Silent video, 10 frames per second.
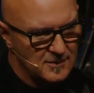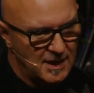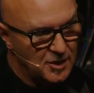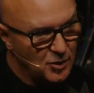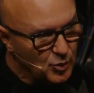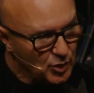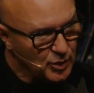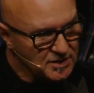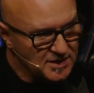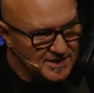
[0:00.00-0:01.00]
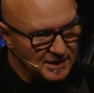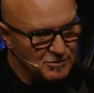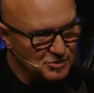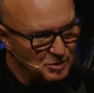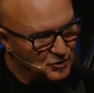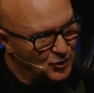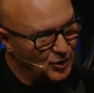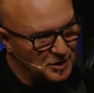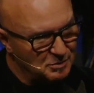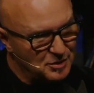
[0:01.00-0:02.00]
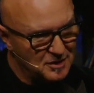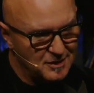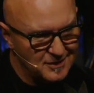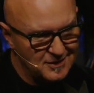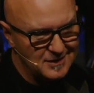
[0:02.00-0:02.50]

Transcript: in a world that seems to be falling apart.